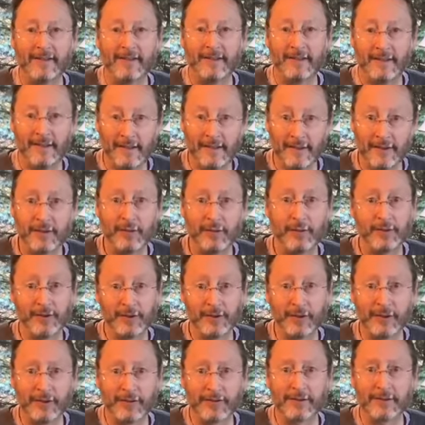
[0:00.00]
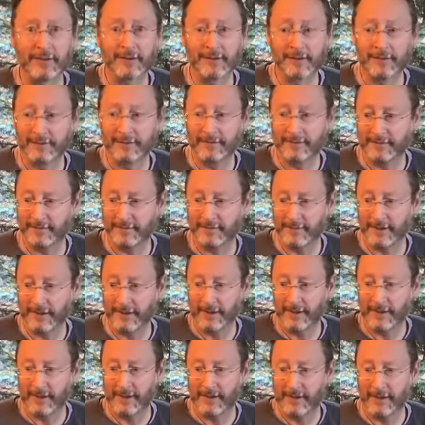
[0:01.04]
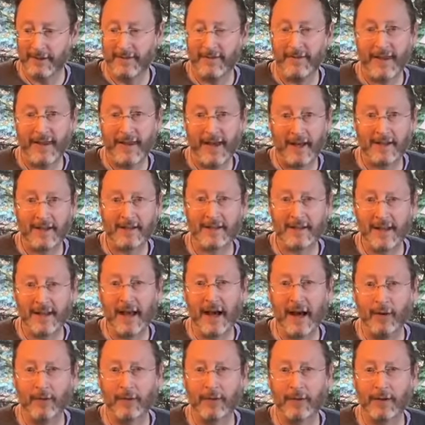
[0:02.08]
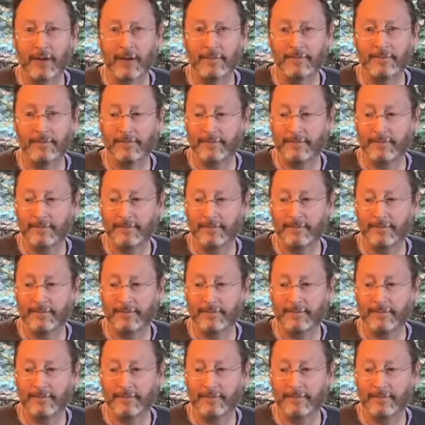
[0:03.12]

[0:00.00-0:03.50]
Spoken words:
is the result. That is the outcome.